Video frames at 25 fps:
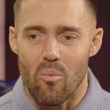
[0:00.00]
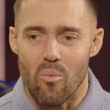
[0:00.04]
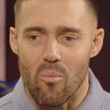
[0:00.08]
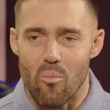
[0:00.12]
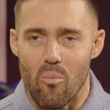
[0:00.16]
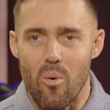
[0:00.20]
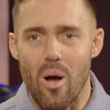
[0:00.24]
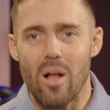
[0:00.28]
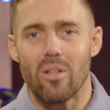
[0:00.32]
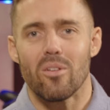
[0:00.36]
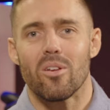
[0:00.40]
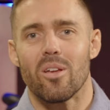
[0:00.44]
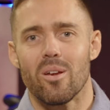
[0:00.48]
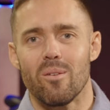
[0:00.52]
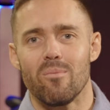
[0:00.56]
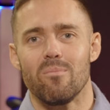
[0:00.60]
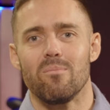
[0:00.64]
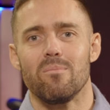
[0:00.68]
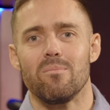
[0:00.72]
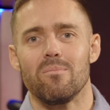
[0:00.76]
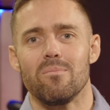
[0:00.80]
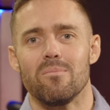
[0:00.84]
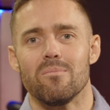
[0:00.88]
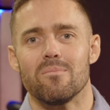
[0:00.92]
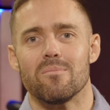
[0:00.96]

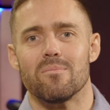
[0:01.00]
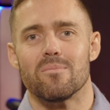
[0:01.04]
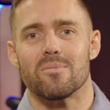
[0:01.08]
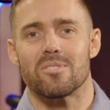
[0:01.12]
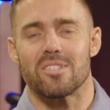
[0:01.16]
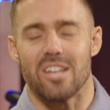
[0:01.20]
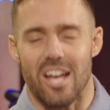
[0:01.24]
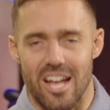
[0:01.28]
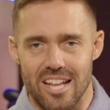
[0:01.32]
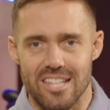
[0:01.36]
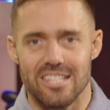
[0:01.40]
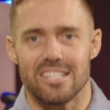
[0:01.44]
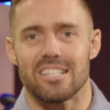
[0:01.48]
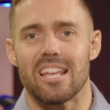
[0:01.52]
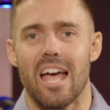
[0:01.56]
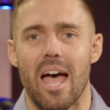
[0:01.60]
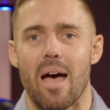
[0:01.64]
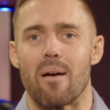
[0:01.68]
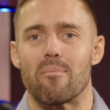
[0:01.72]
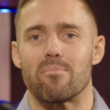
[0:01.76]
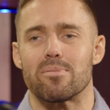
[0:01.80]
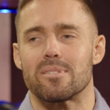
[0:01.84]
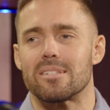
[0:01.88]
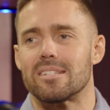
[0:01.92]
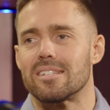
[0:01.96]
Welcome to
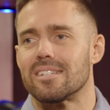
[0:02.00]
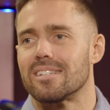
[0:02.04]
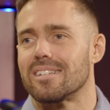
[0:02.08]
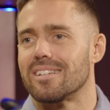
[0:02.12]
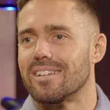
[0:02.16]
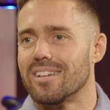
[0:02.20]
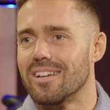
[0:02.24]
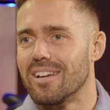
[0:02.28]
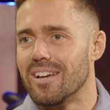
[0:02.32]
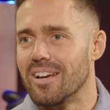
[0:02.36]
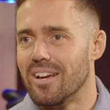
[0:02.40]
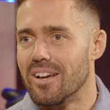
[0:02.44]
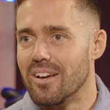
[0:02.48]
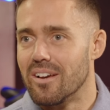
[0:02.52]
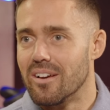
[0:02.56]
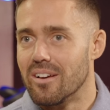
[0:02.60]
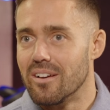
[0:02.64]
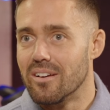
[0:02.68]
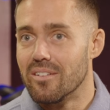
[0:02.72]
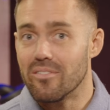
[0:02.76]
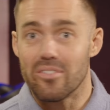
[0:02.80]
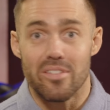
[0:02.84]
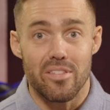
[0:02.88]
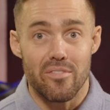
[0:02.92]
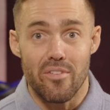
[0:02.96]
Untapped
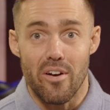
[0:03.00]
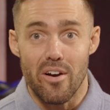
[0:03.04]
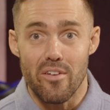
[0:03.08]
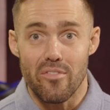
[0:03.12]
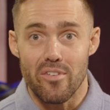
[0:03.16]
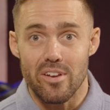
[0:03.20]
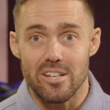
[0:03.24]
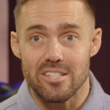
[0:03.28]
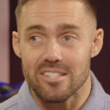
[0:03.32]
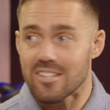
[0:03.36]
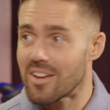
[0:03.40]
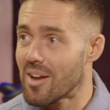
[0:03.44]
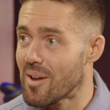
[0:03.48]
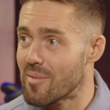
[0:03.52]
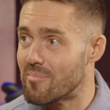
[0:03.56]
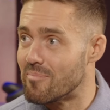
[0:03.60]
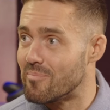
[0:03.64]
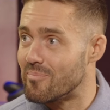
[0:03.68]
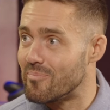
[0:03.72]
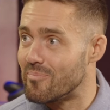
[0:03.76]
for the very first time.